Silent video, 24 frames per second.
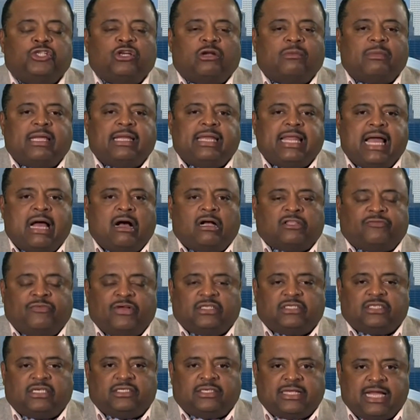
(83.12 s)
Gentleman now is
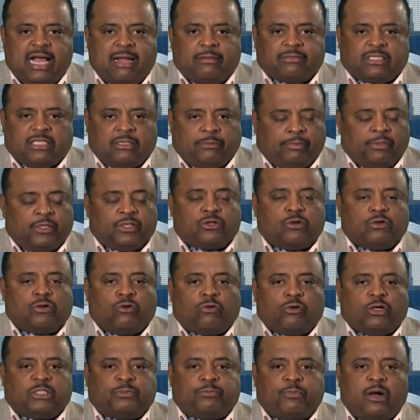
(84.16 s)
Vincent Thompson, political
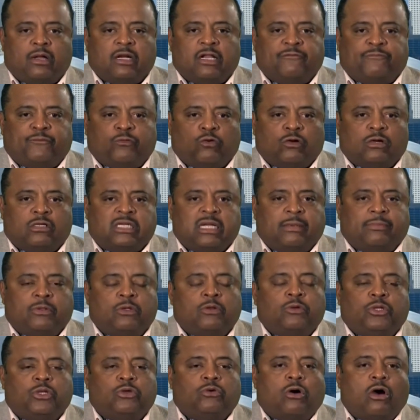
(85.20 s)
correspondent for
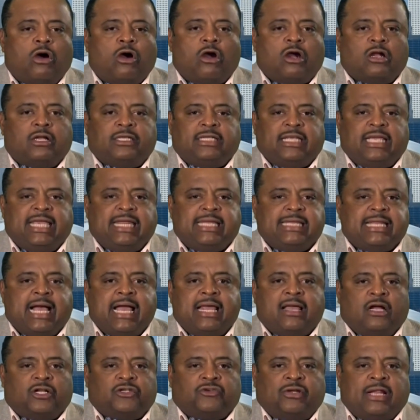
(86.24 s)
WURD
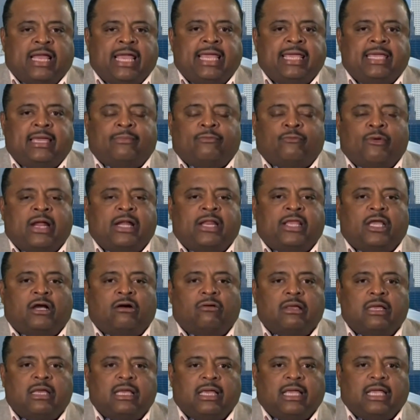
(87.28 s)
900 AM
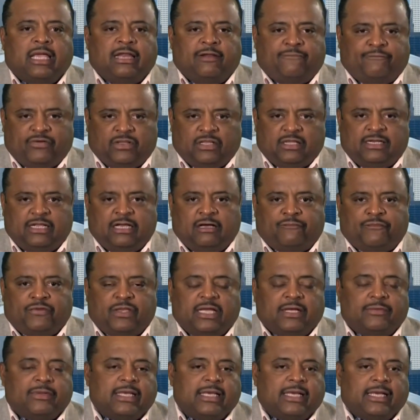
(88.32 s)
radio in
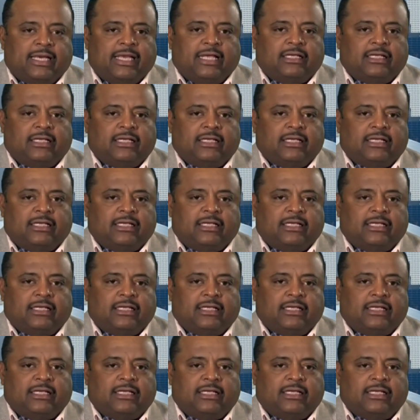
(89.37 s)
Philadelphia.